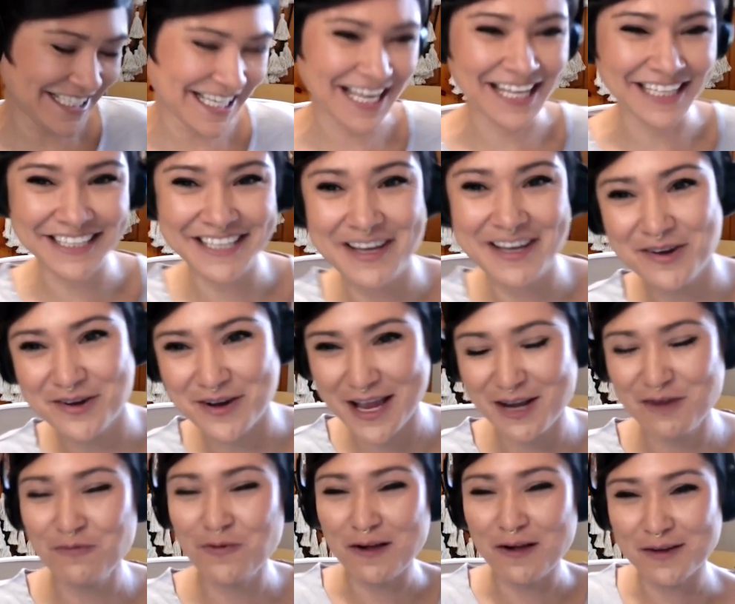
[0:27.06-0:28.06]
Hello
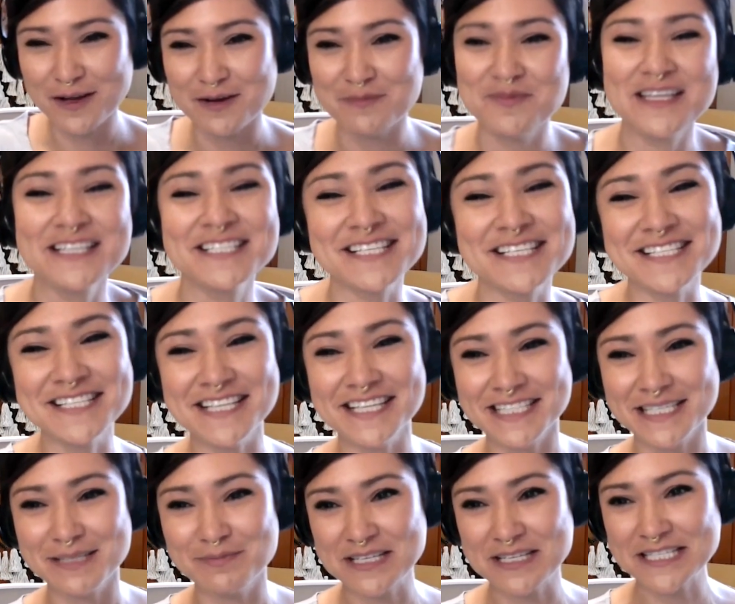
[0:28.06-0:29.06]
and welcome. This is the
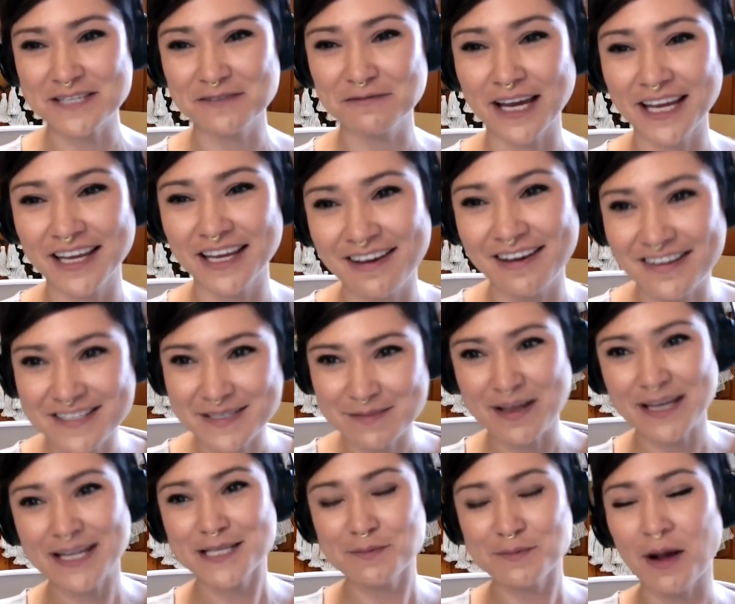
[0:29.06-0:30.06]
Demystifying
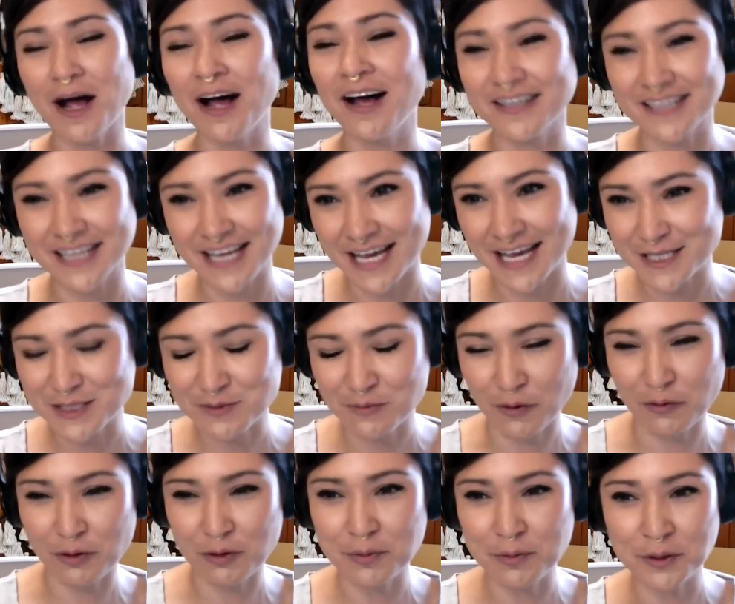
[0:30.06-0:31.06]
Cosmetics podcast, where
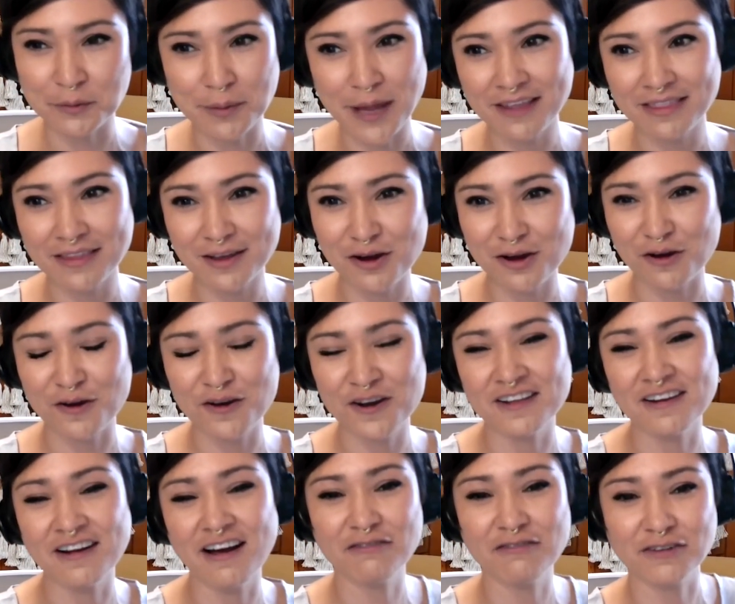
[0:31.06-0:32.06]
we pull back the curtain
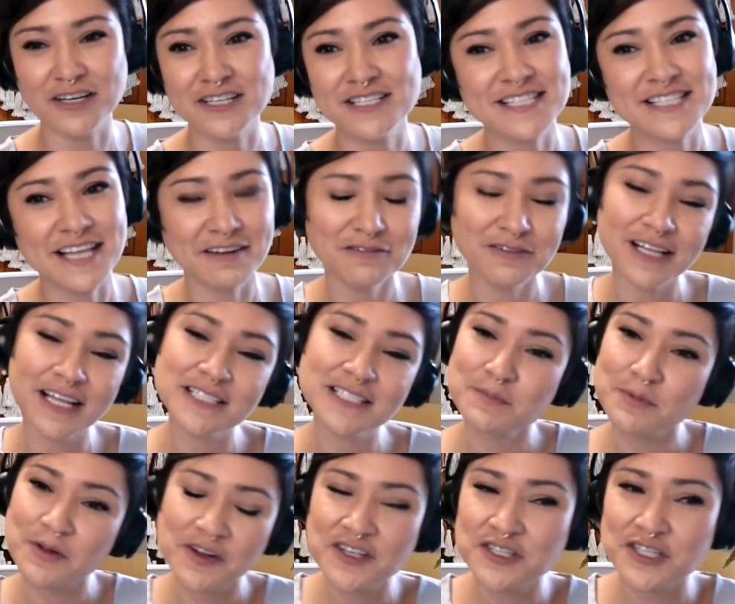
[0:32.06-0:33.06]
and offer insightful
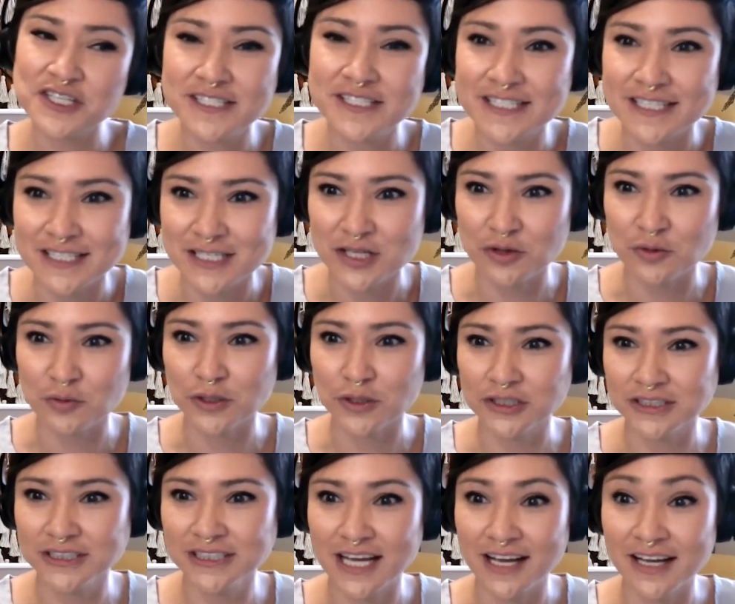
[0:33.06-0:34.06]
explorations into the
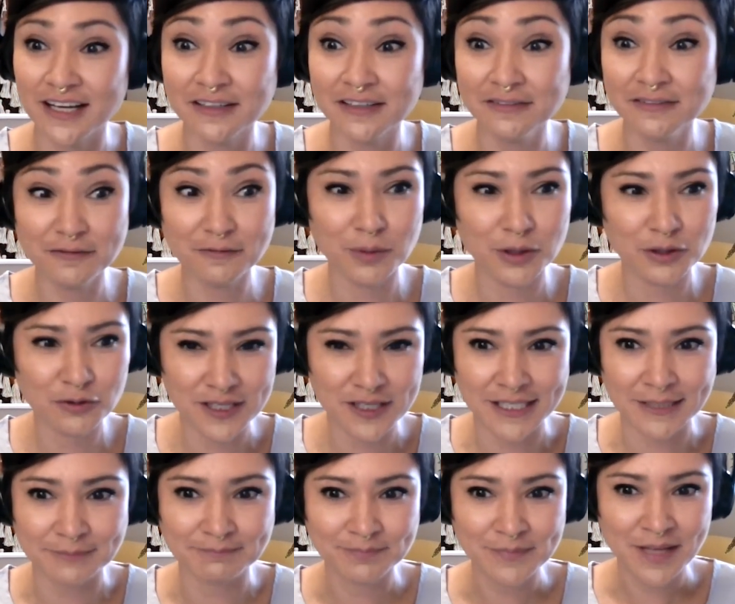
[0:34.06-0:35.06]
world of
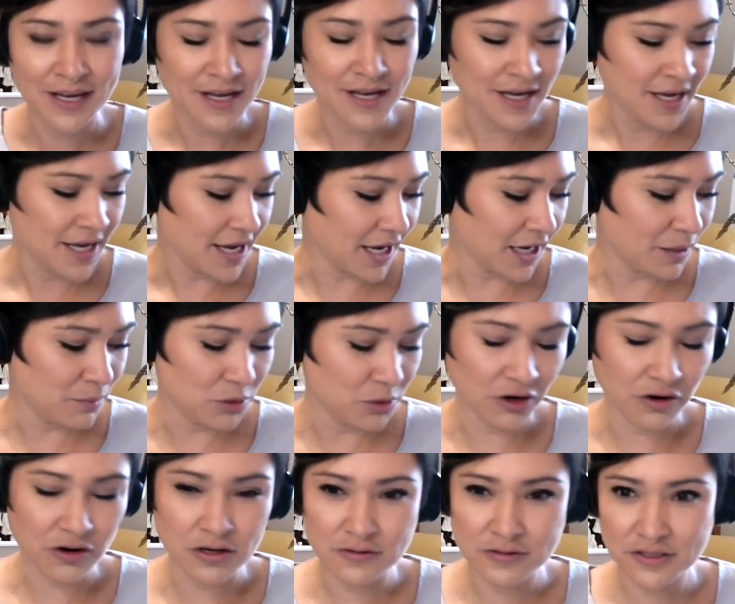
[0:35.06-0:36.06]
beauty. I'm
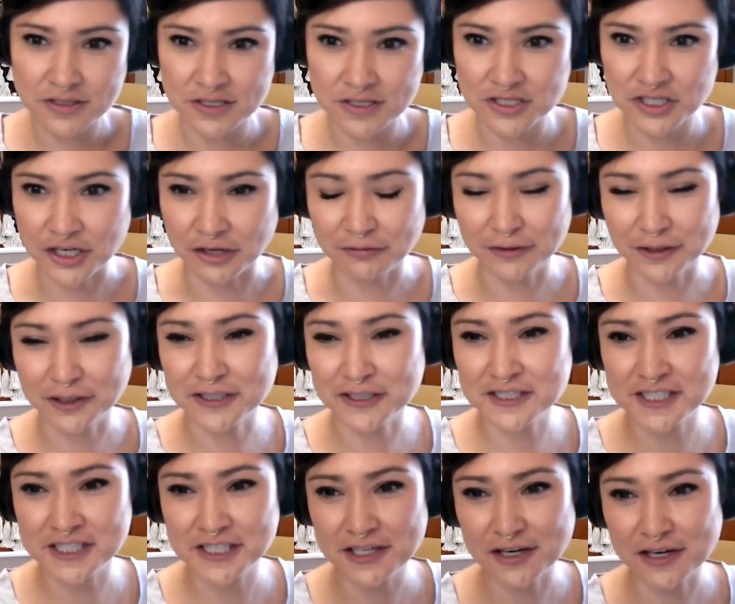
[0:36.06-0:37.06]
your host, Jennifer
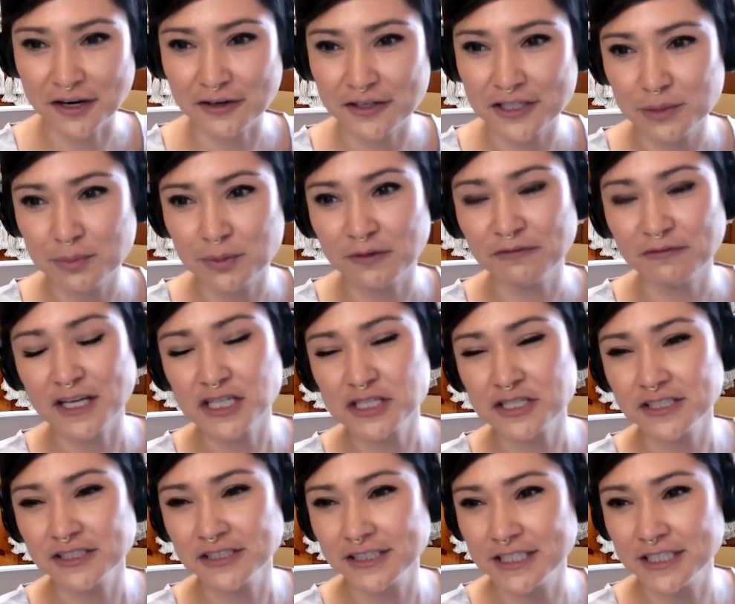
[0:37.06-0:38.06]
Cookson, R&D
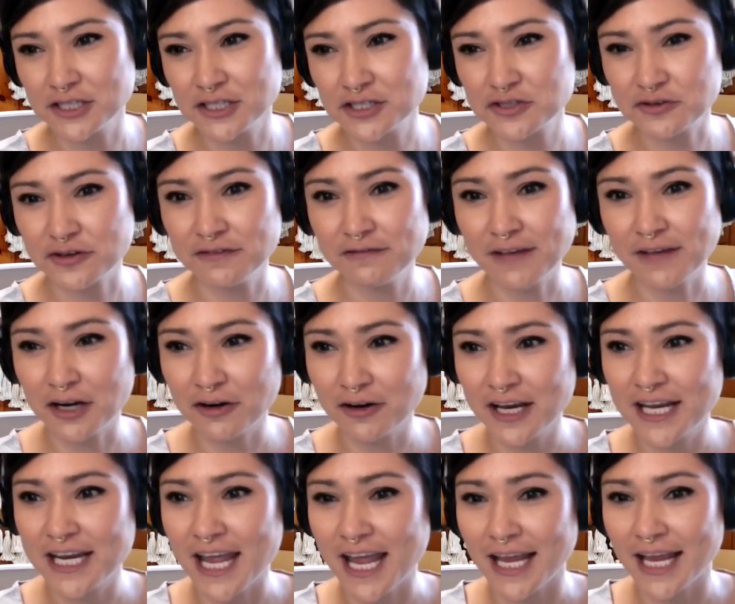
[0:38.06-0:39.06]
professional, industry
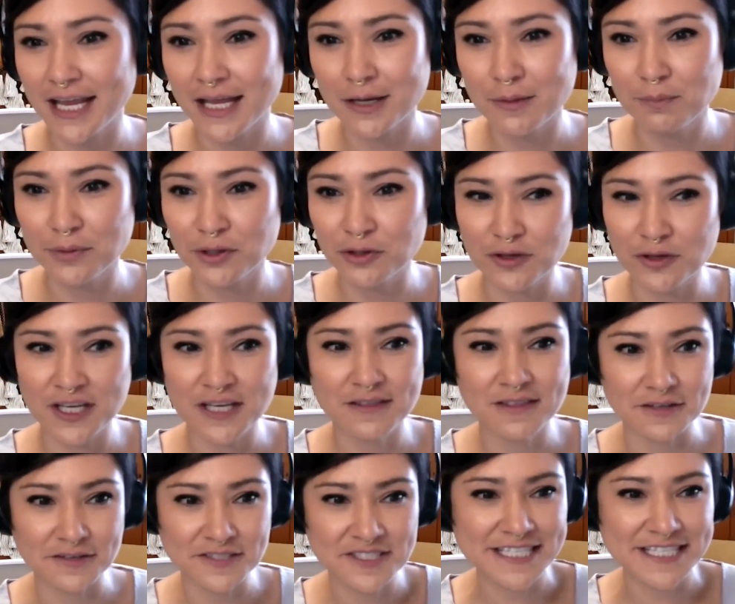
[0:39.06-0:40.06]
veteran, and beauty
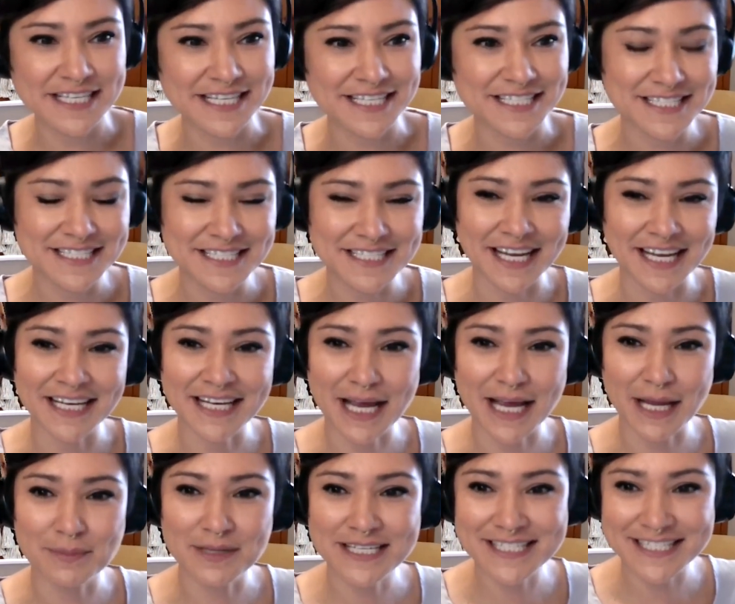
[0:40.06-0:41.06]
enthusiast. And
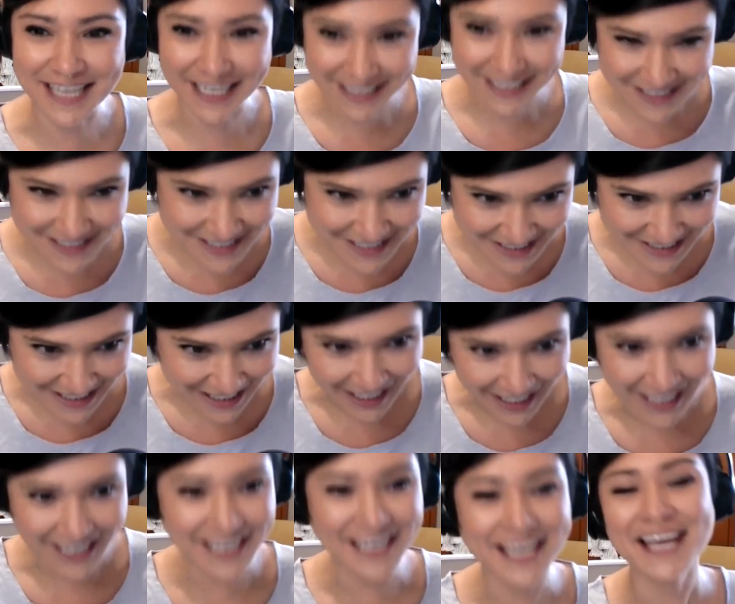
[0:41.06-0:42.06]
I'm excited
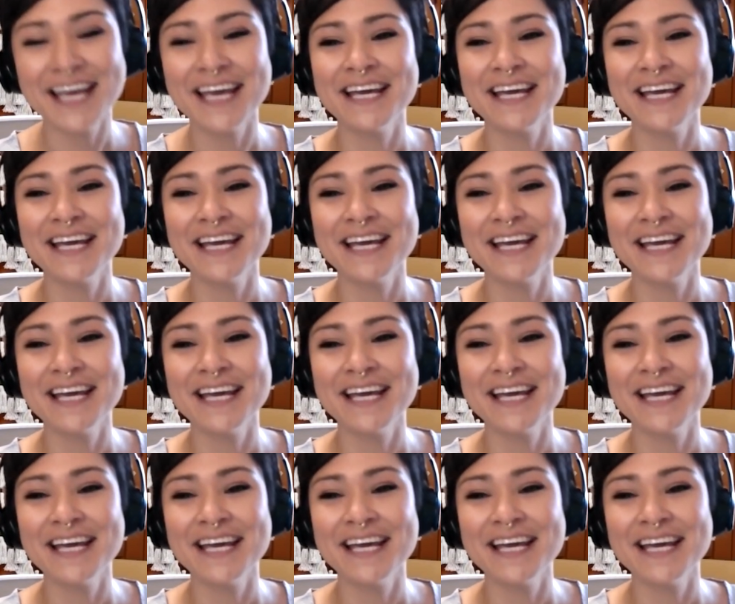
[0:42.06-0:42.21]
today